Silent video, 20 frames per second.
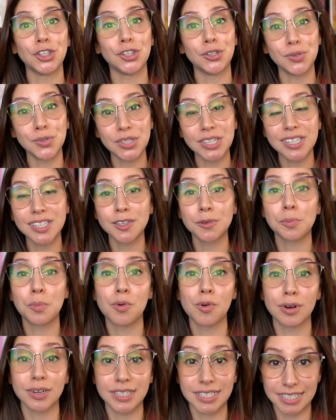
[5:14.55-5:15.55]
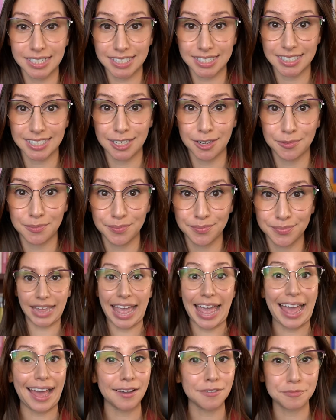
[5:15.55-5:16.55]
Use a support system.
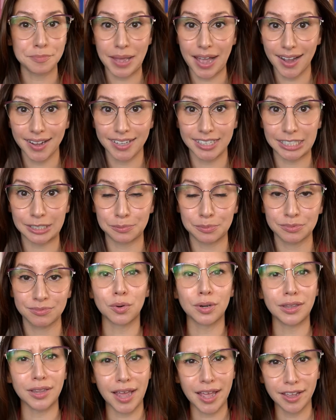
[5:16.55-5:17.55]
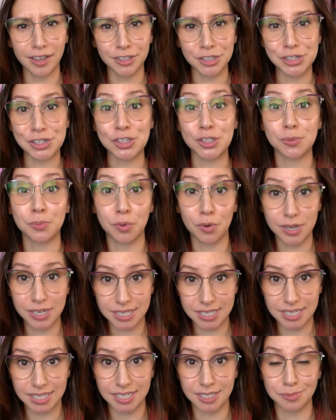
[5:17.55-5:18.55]
Have backup. Rely on your support
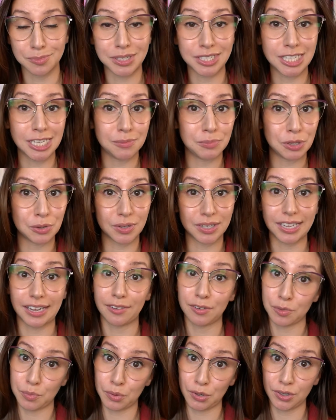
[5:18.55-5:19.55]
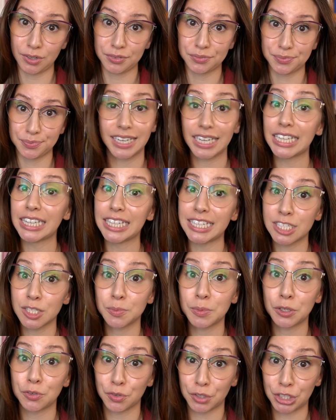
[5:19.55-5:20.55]
system to keep you accountable. Let's
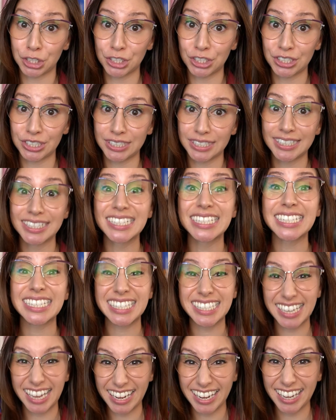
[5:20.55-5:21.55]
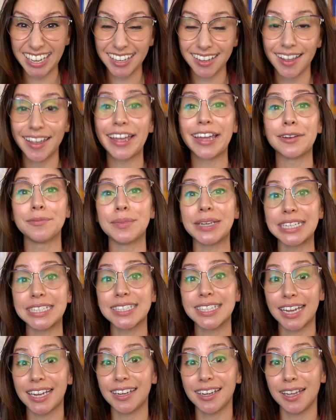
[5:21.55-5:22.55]
be real. Setting and
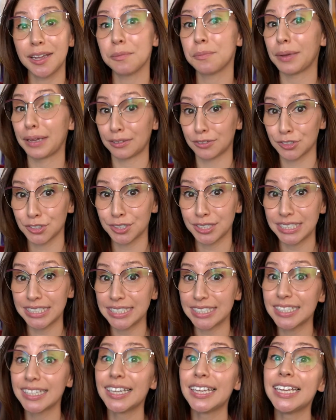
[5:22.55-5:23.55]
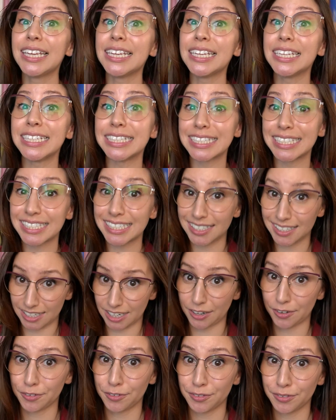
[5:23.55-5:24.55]
maintaining boundaries is
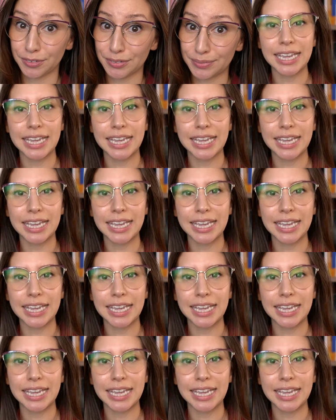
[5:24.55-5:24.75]
tough.